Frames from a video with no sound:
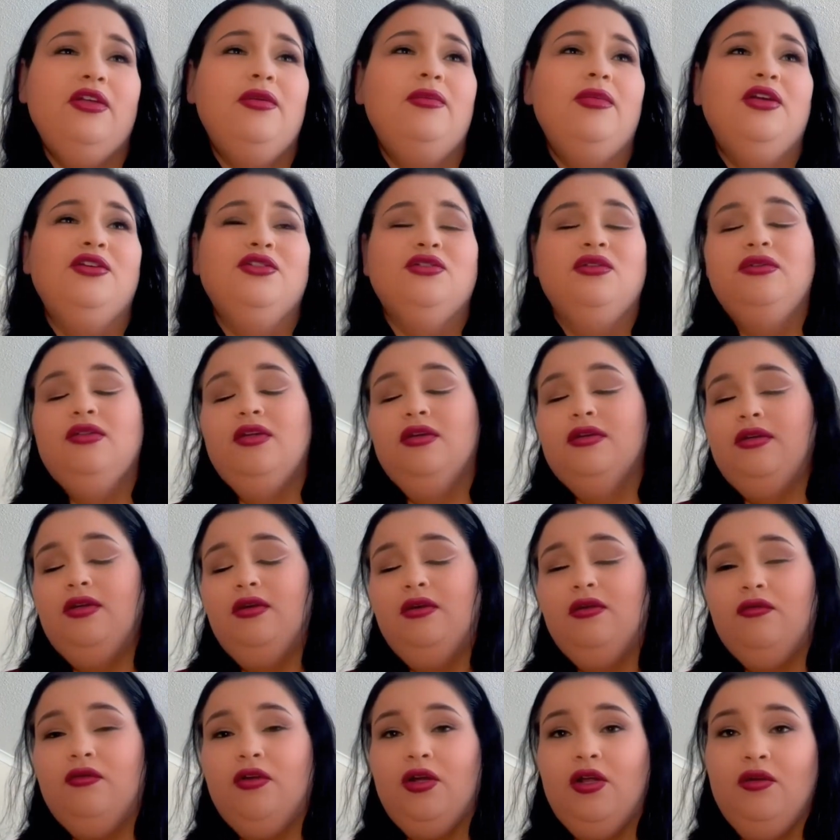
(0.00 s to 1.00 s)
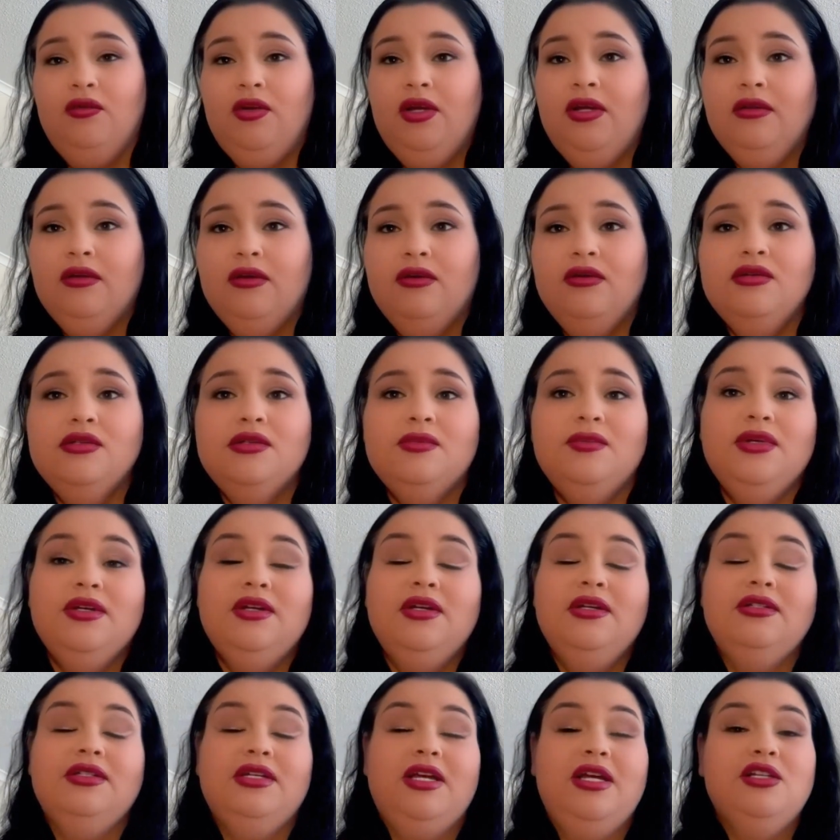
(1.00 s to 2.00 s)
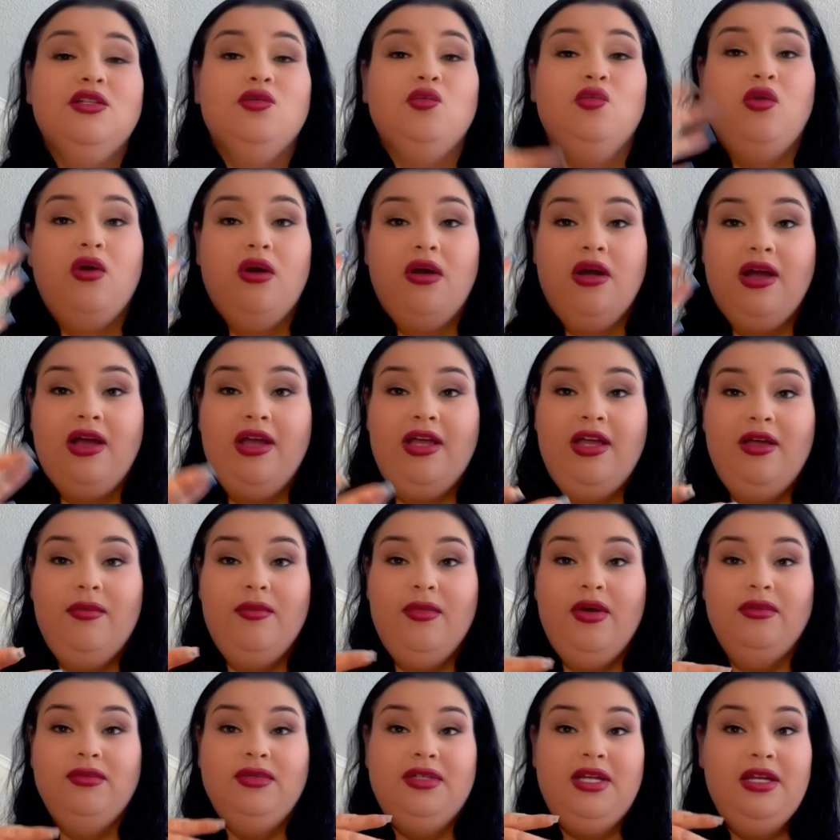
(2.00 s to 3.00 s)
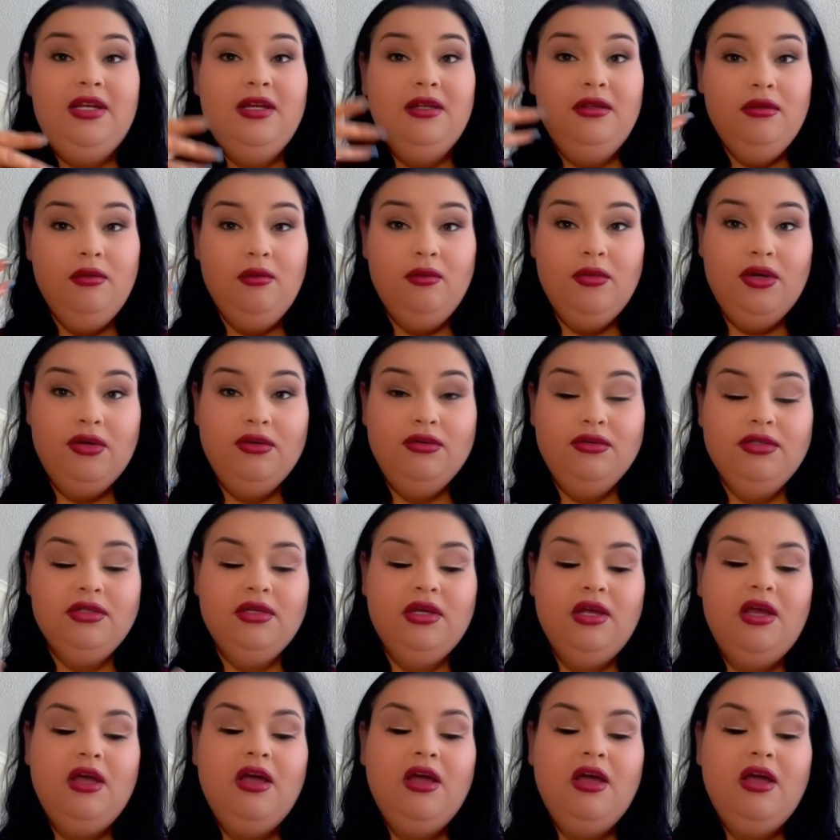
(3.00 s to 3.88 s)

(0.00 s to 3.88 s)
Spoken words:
make sure that you're following those, because that's where I am updating the most.